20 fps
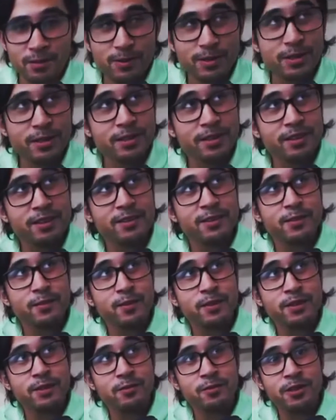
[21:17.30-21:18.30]
Was
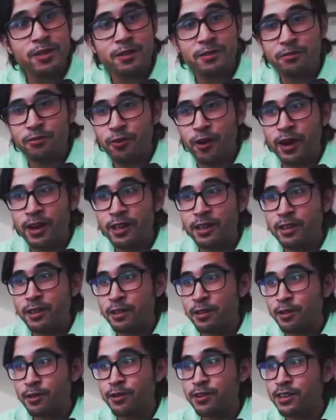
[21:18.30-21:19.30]
it really Friday
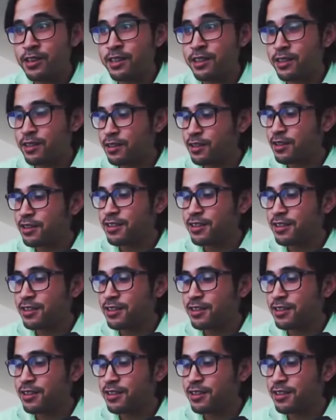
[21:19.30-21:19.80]
the 13th?